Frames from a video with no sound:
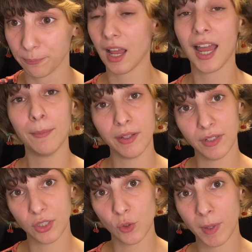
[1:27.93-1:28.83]
I'm living
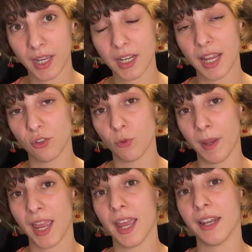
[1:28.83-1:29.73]
in Japan, and
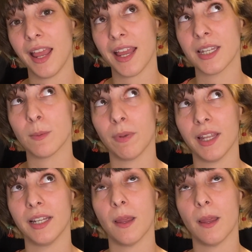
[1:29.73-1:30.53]
Japan has played